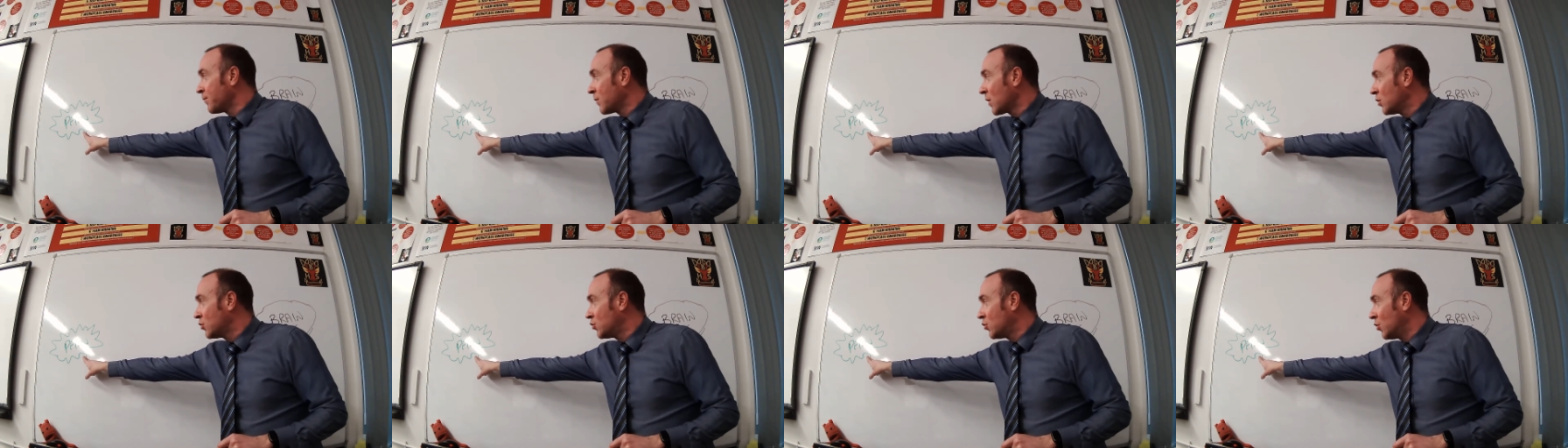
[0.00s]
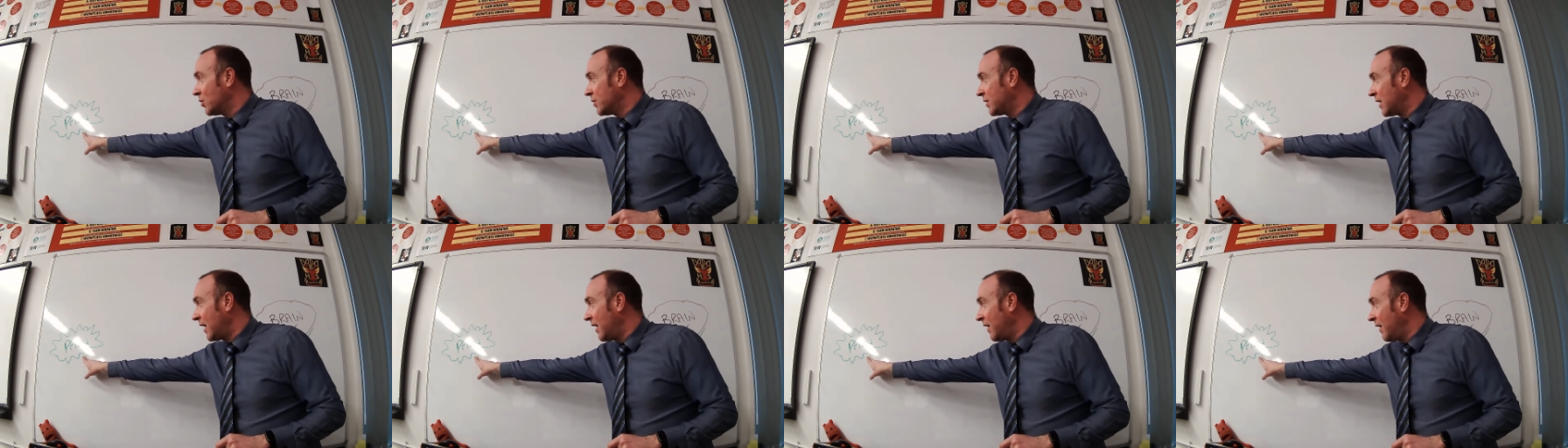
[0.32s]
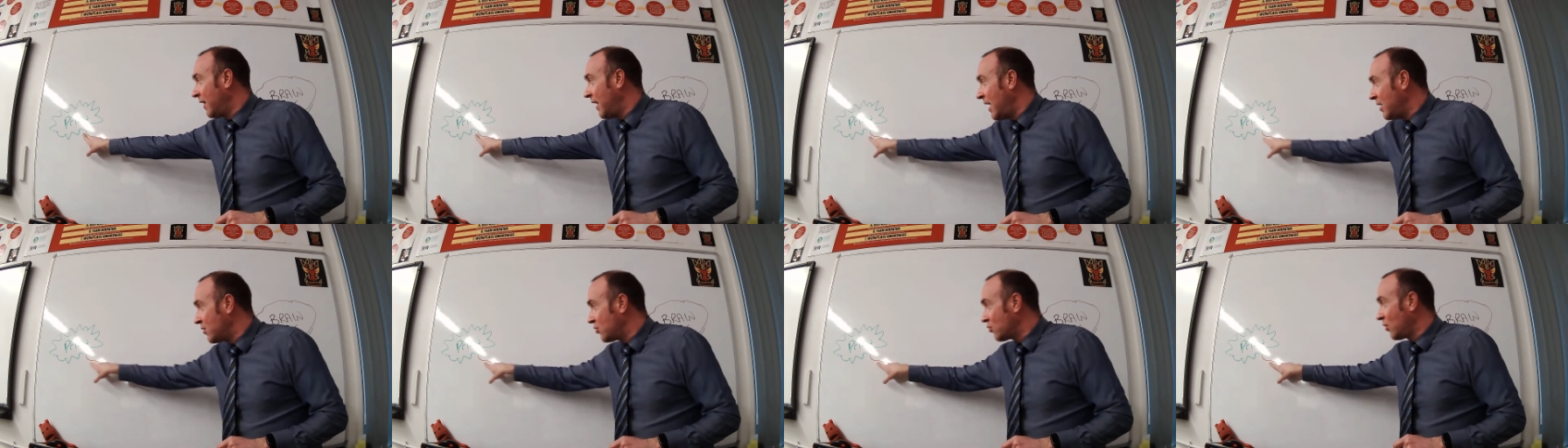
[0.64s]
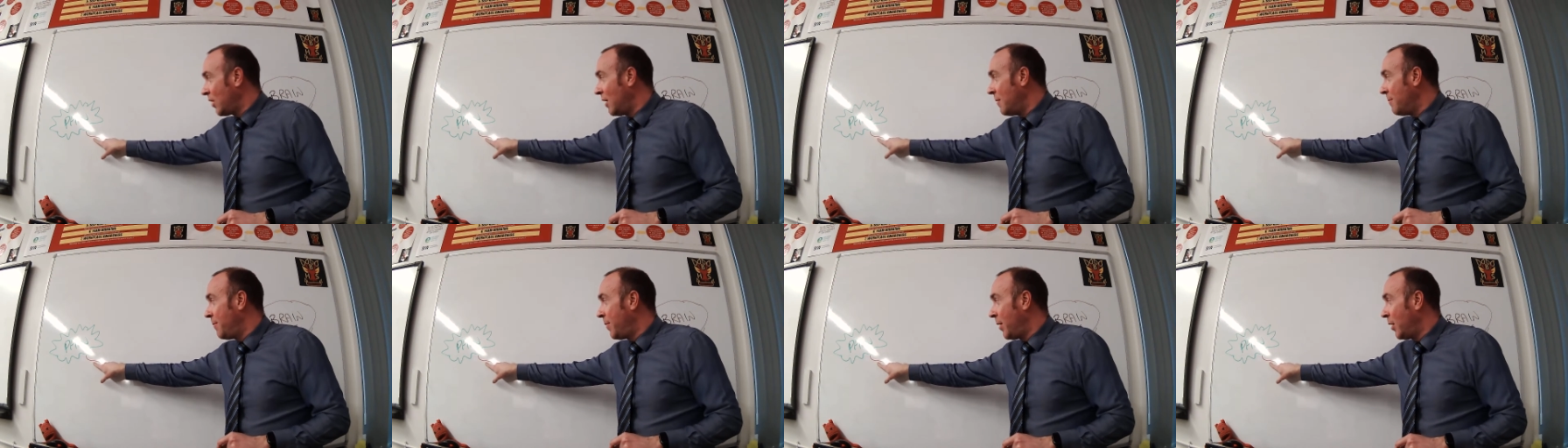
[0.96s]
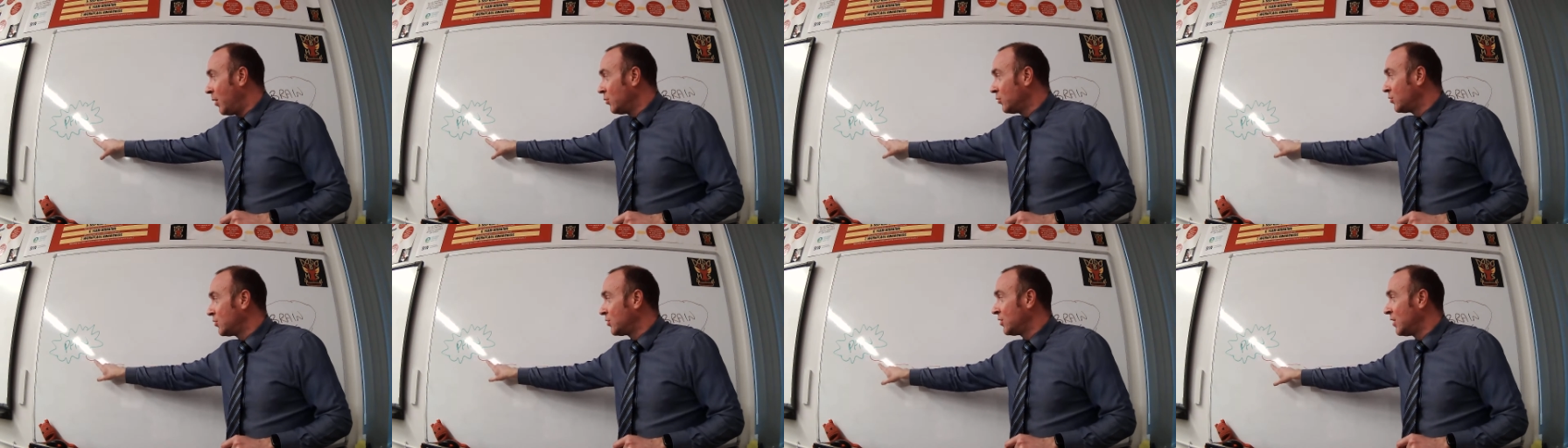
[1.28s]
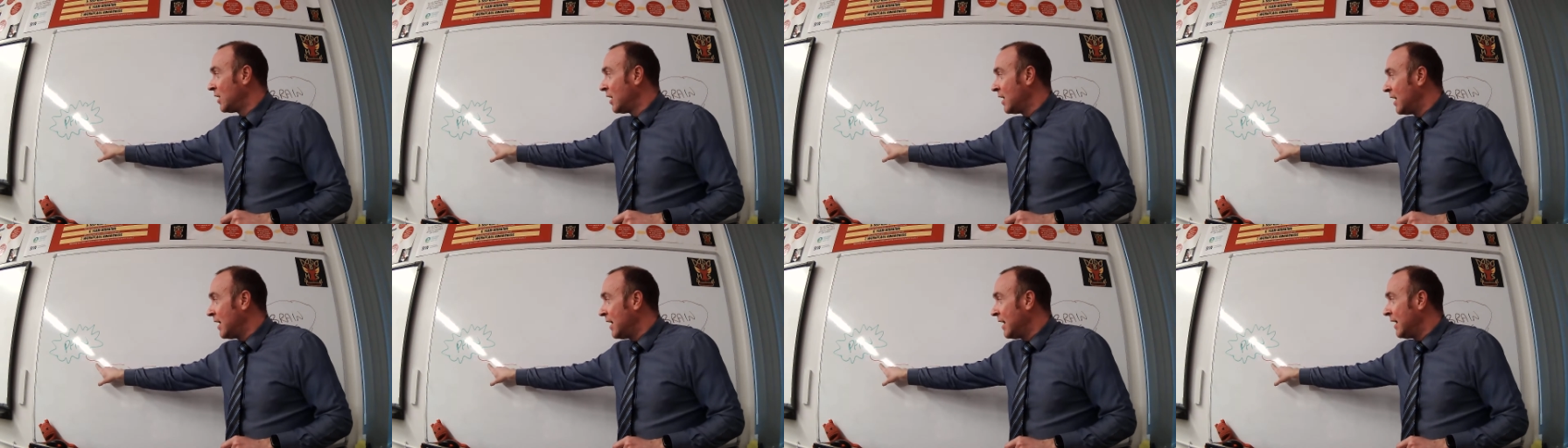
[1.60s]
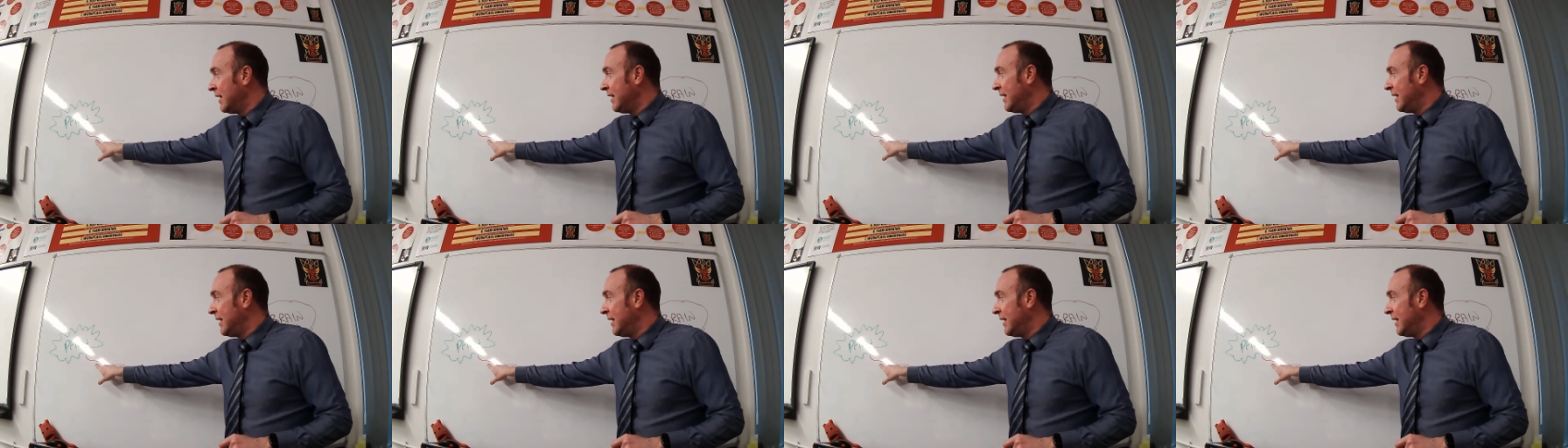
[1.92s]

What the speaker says: So it's an electrical impulse,